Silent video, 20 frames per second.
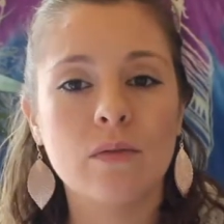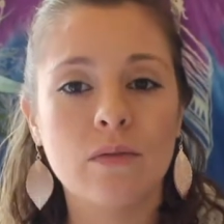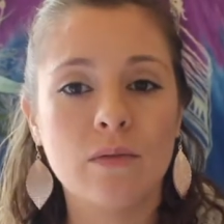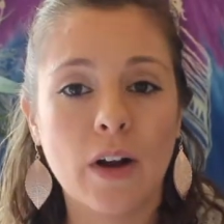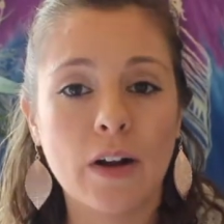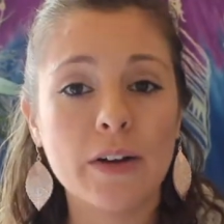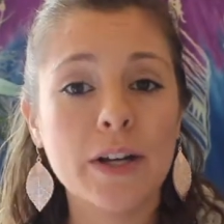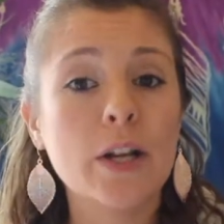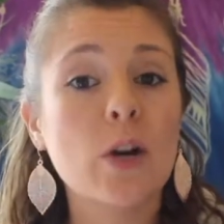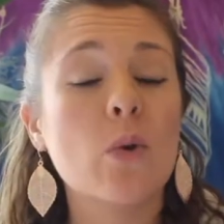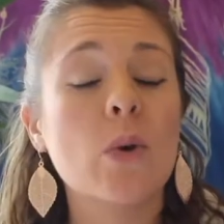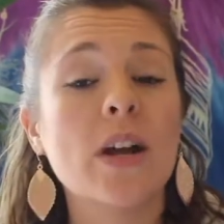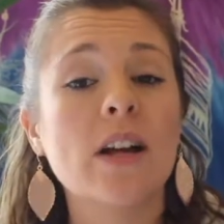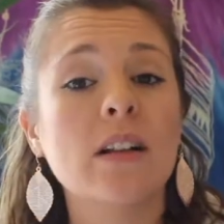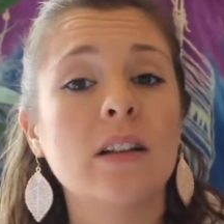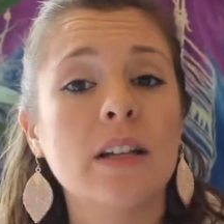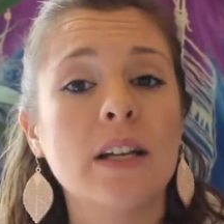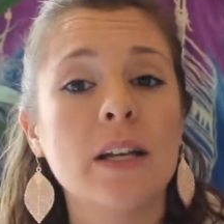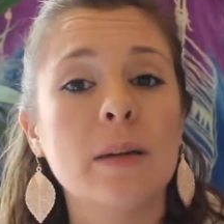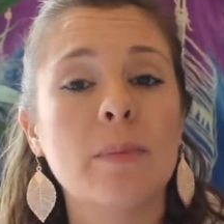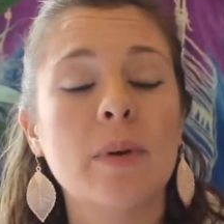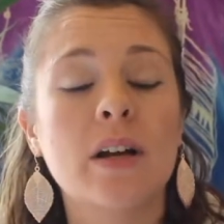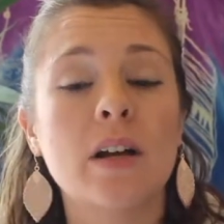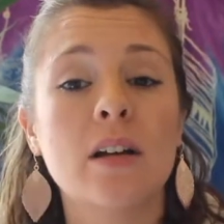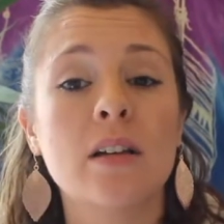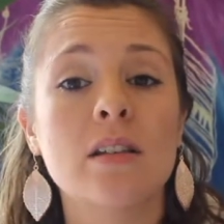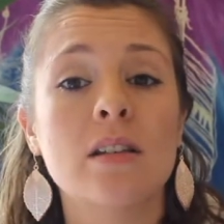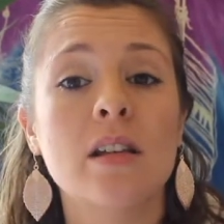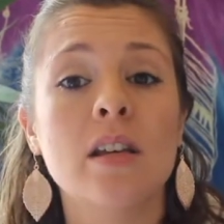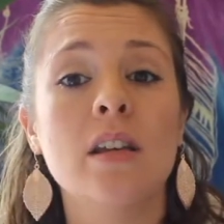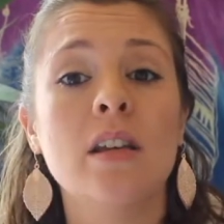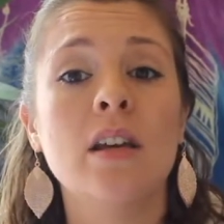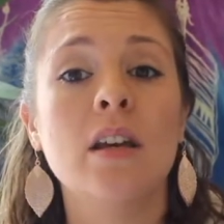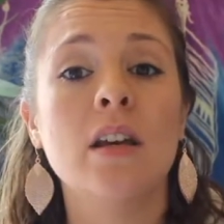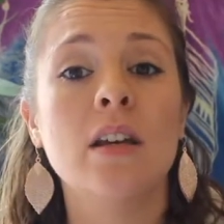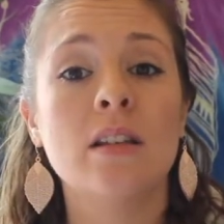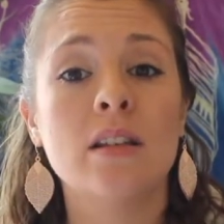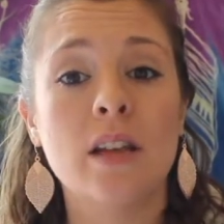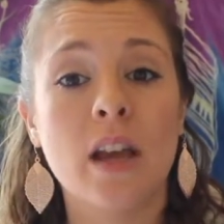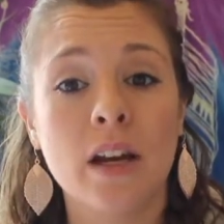very quickly because he
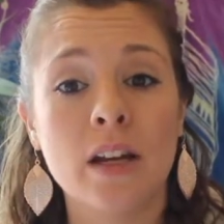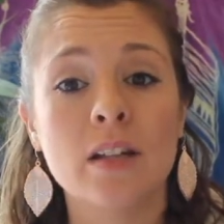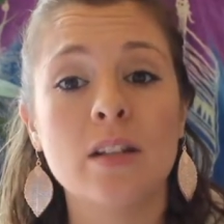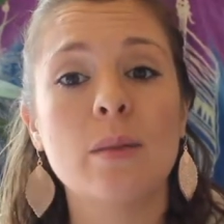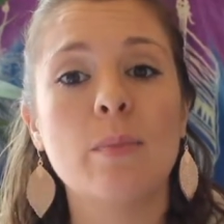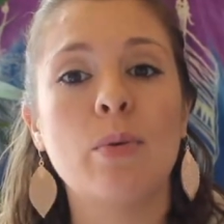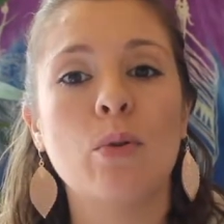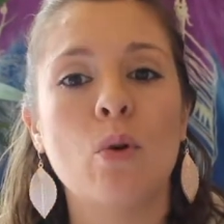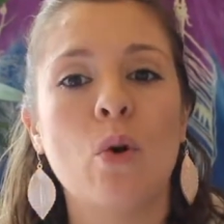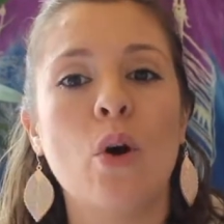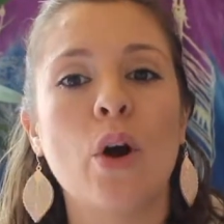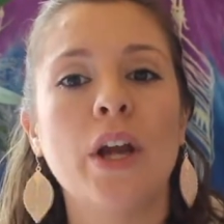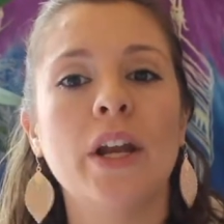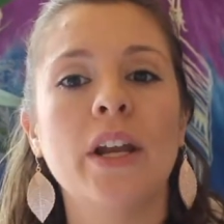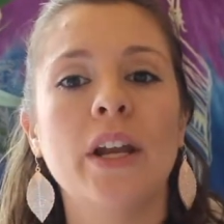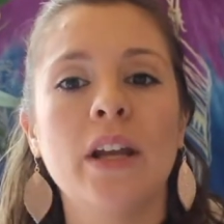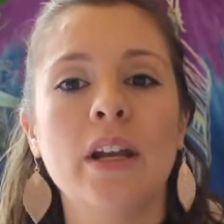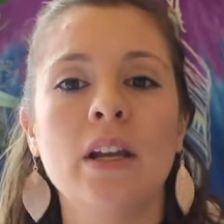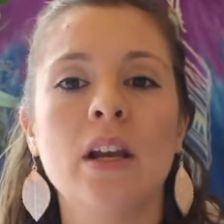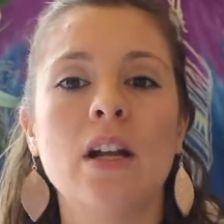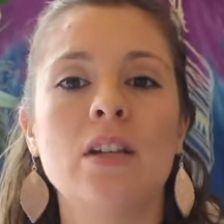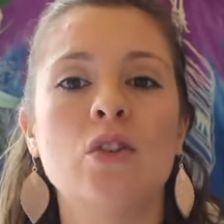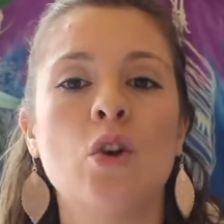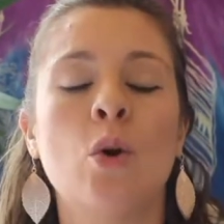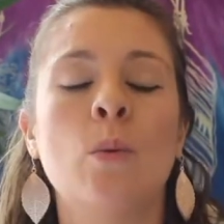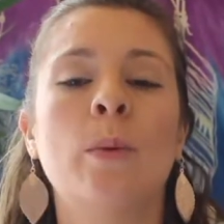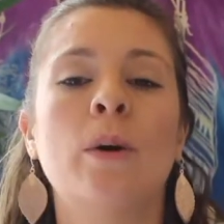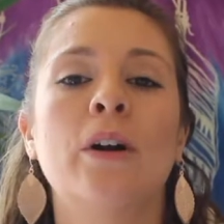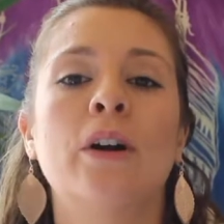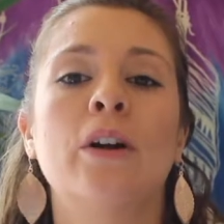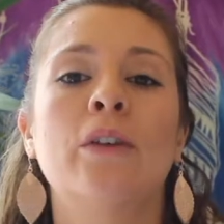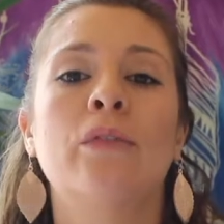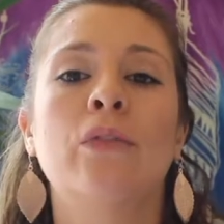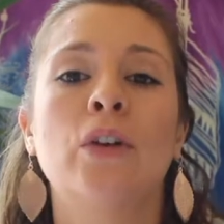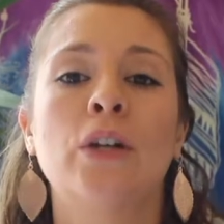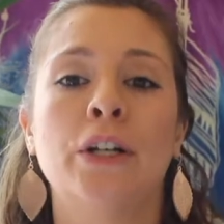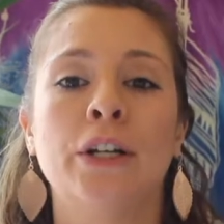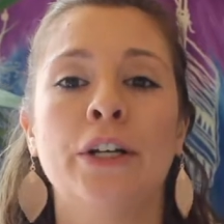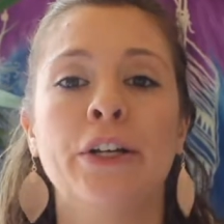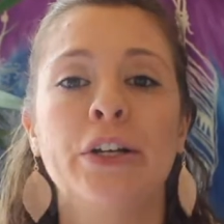is getting deployed in October
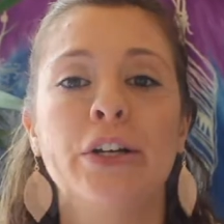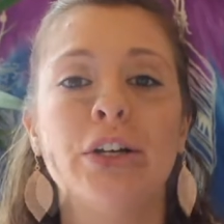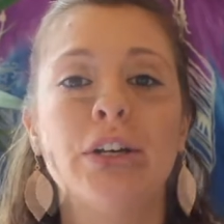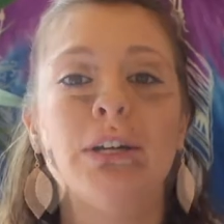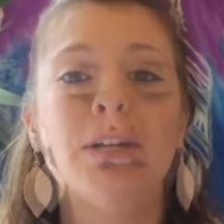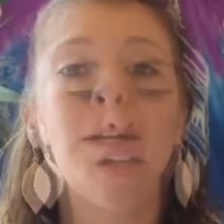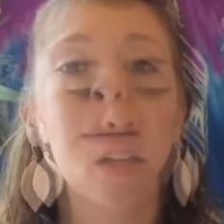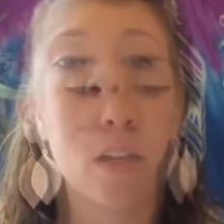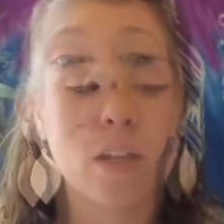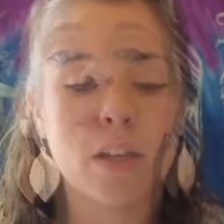for a year.